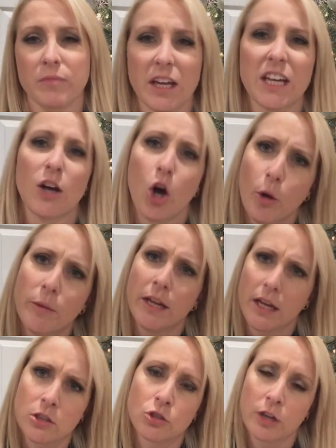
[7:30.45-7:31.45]
Like almond
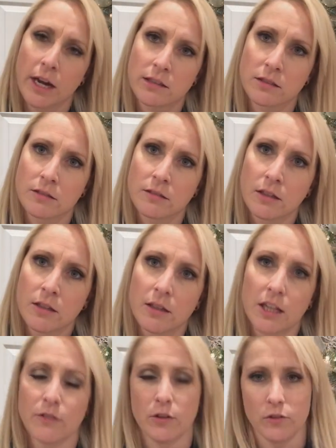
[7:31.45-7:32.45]
extract.
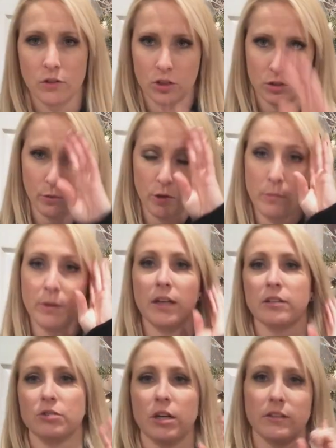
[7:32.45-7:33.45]
Like if you ever cooked with almond
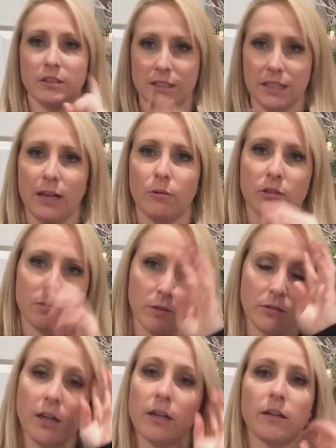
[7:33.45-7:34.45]
extract, that's exactly what it
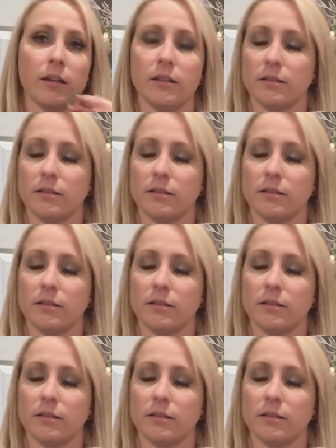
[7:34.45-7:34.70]
smells like.